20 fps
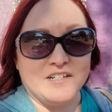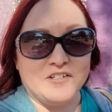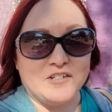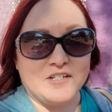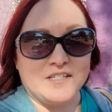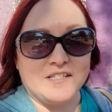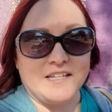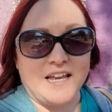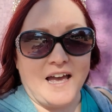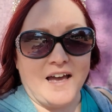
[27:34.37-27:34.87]
I
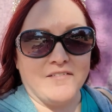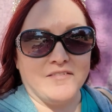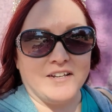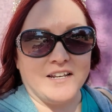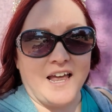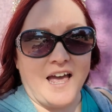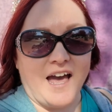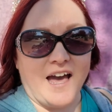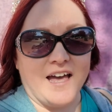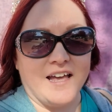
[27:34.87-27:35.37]
just
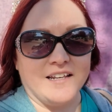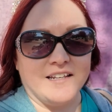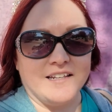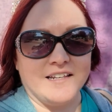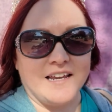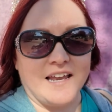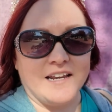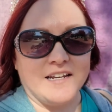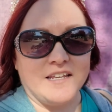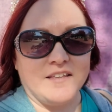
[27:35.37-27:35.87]
haven't
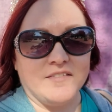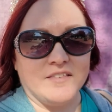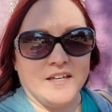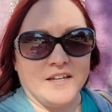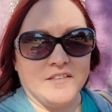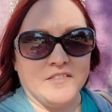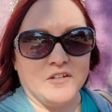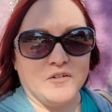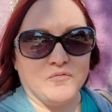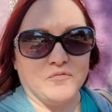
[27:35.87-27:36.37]
had
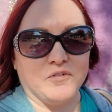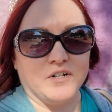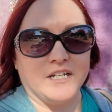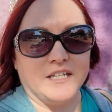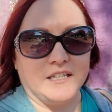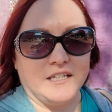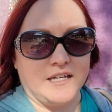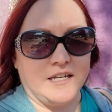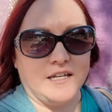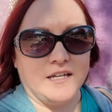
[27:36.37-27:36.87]
anything that
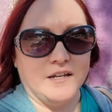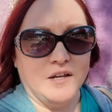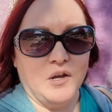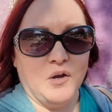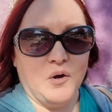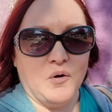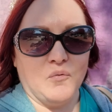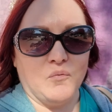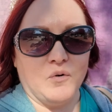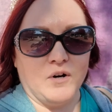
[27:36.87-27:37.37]
really
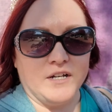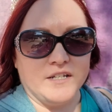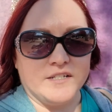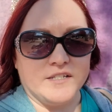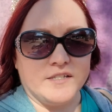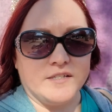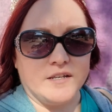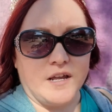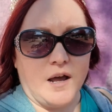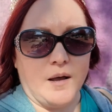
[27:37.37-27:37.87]

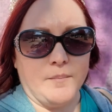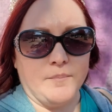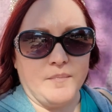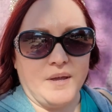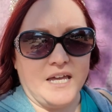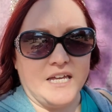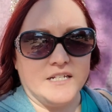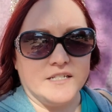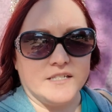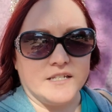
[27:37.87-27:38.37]
was
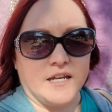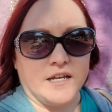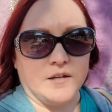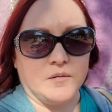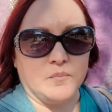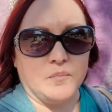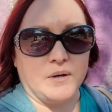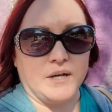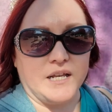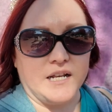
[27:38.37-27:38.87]

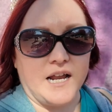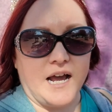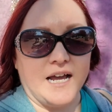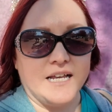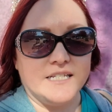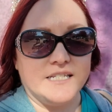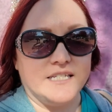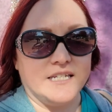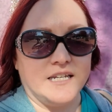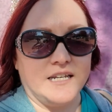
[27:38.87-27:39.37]
amazing, but
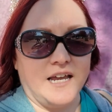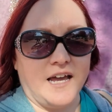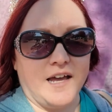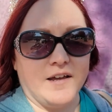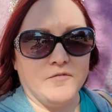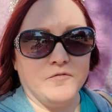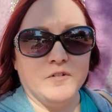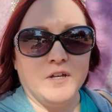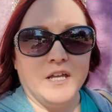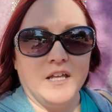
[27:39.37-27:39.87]
I did
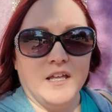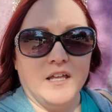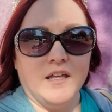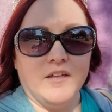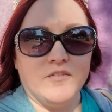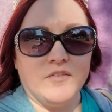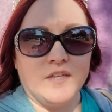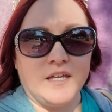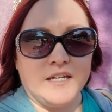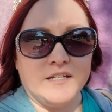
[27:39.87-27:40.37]
have
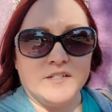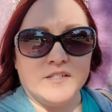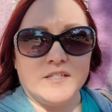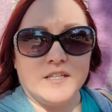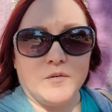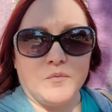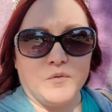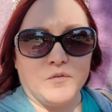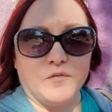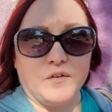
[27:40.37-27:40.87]
things
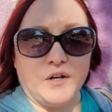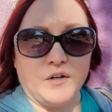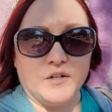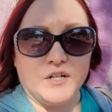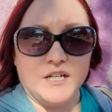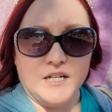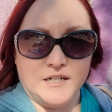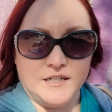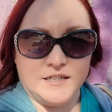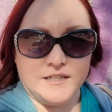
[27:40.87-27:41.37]
that were
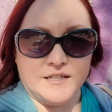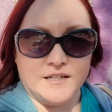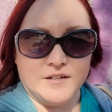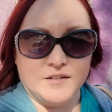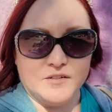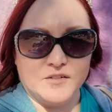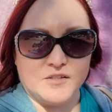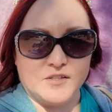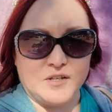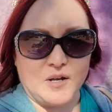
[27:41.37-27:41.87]
very good.
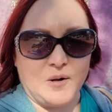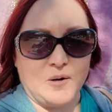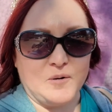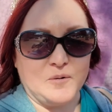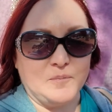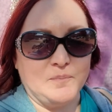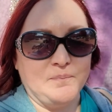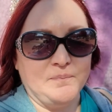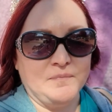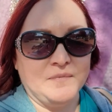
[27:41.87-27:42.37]

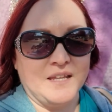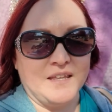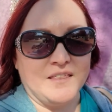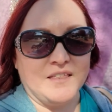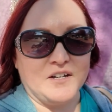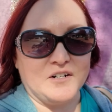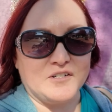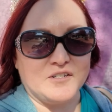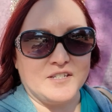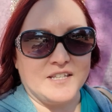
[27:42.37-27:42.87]
So
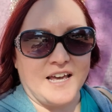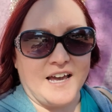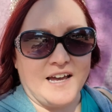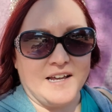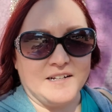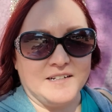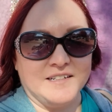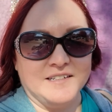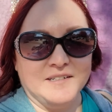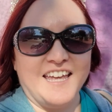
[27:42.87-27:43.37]
there's
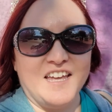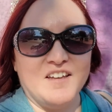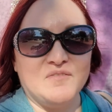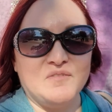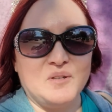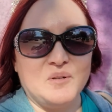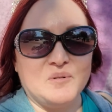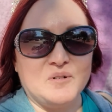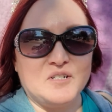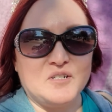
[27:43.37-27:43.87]
that.
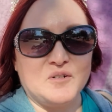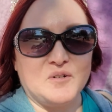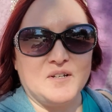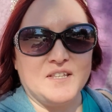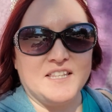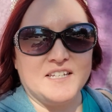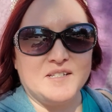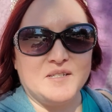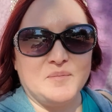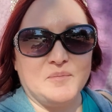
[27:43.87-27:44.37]
If you
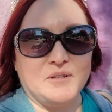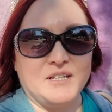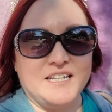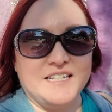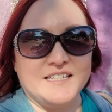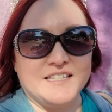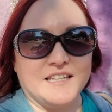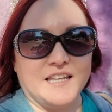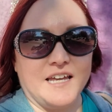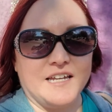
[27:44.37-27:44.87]
enjoyed this,
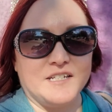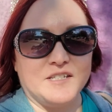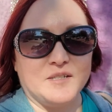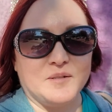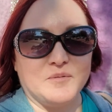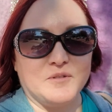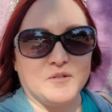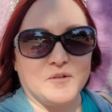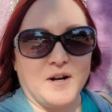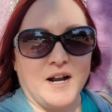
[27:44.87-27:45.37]
please like,
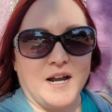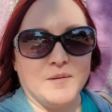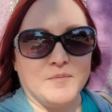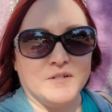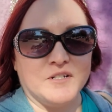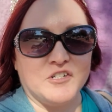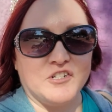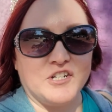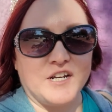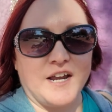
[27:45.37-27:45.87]
subscribe,
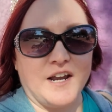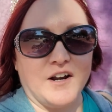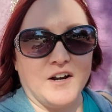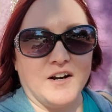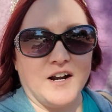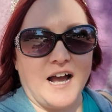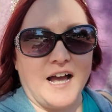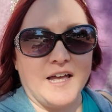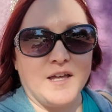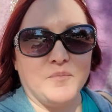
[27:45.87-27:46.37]
and
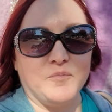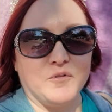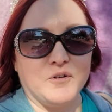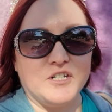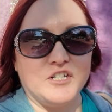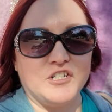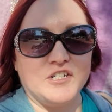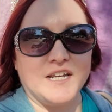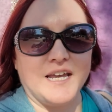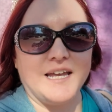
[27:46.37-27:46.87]
share. I
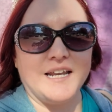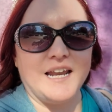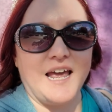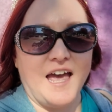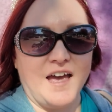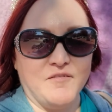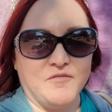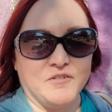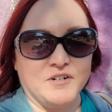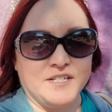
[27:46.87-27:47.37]
appreciate
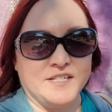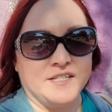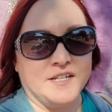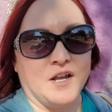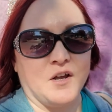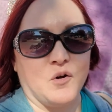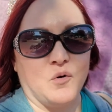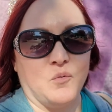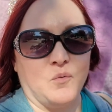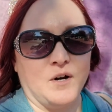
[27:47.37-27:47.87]
every
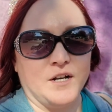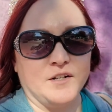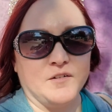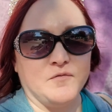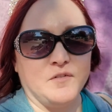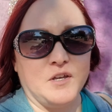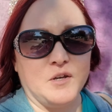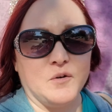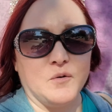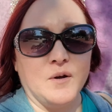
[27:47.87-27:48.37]
single one
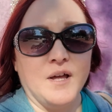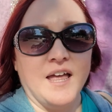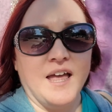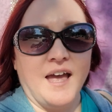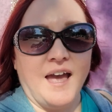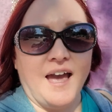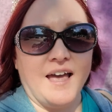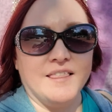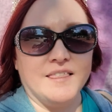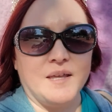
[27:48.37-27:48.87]
of you.
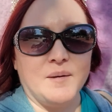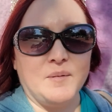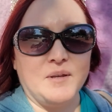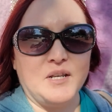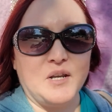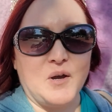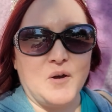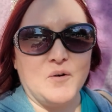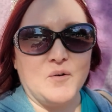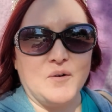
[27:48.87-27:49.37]
And let
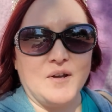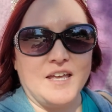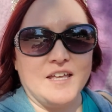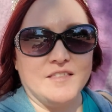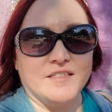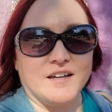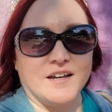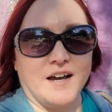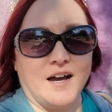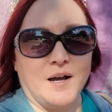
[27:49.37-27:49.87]
me know
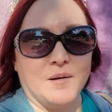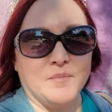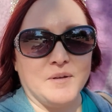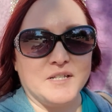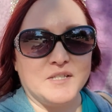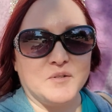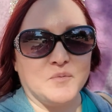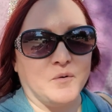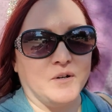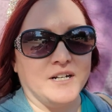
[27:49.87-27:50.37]
in the
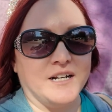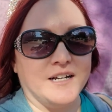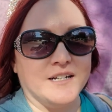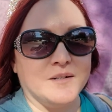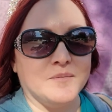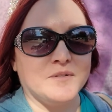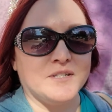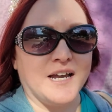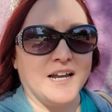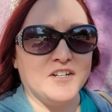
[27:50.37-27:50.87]
comments what
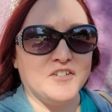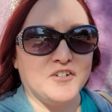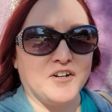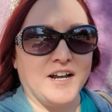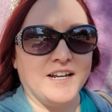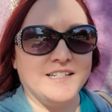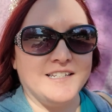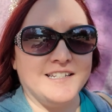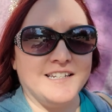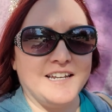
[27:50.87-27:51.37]
items I
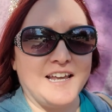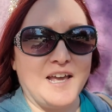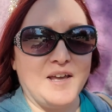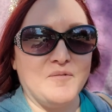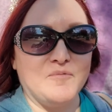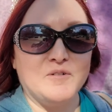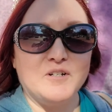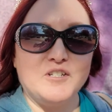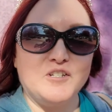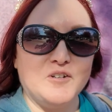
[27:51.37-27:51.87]
tried
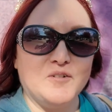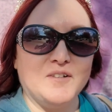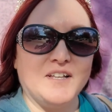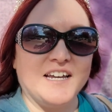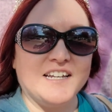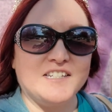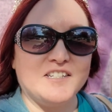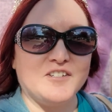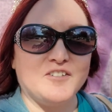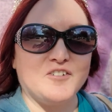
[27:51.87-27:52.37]
today would you
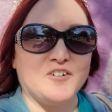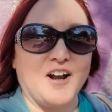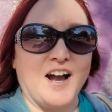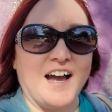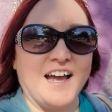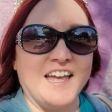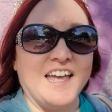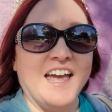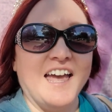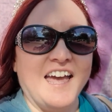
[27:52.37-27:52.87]
like to
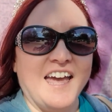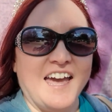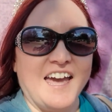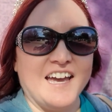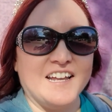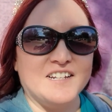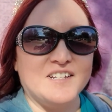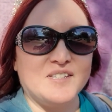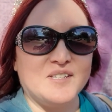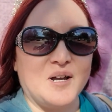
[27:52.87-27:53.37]
try.
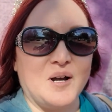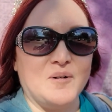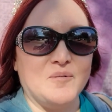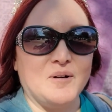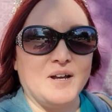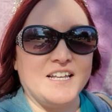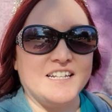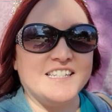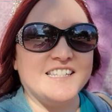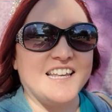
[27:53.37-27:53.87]
And as
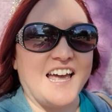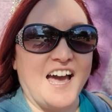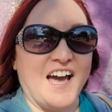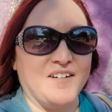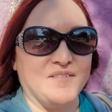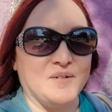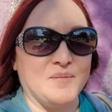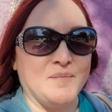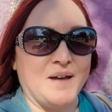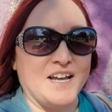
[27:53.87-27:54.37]
always,
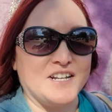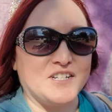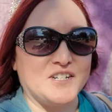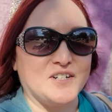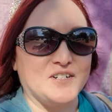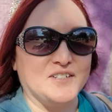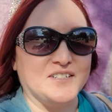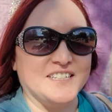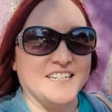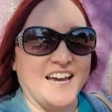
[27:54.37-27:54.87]
have a
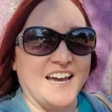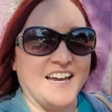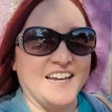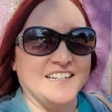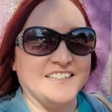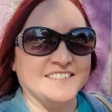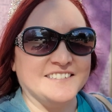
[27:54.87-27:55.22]
magical day.